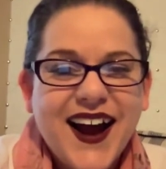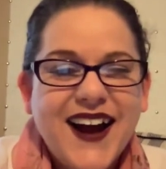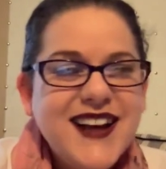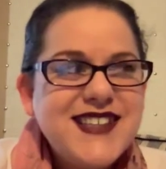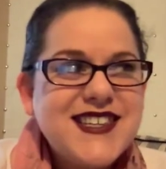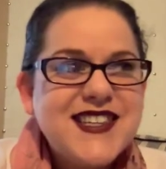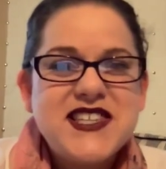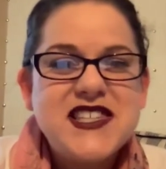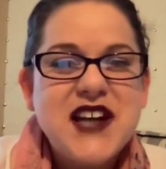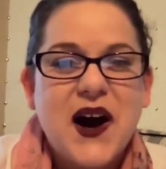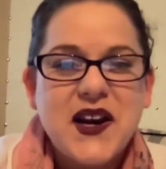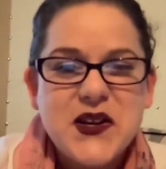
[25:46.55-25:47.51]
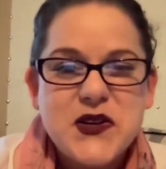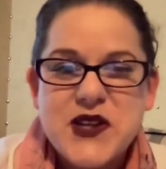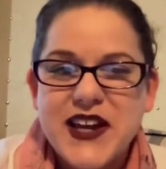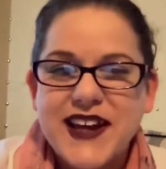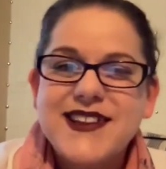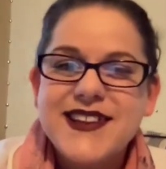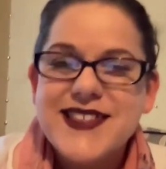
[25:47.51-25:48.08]
It's
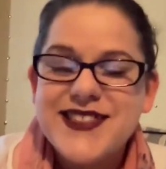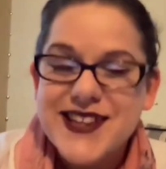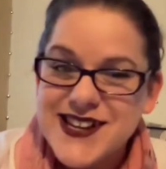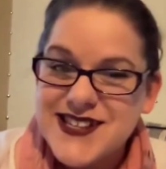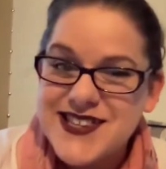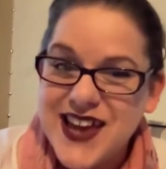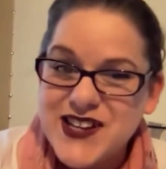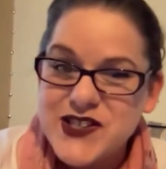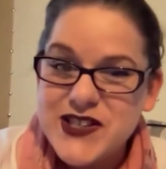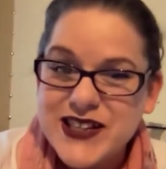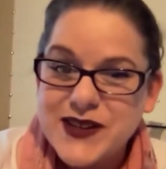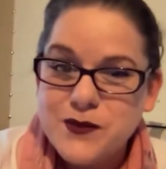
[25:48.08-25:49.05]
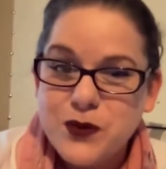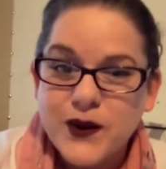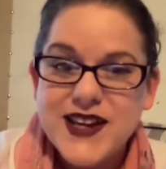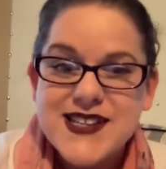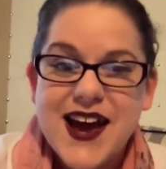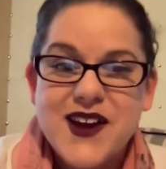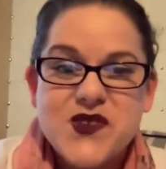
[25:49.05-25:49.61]
astonishing the things that she
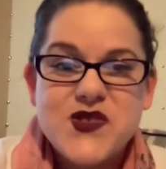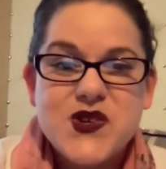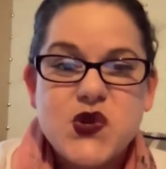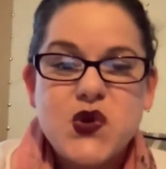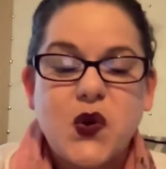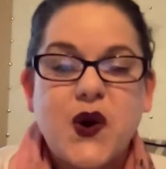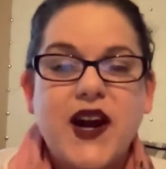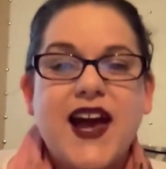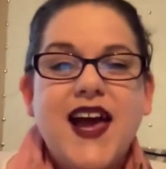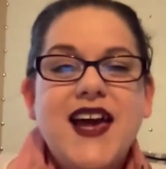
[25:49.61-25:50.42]
brings out of this story.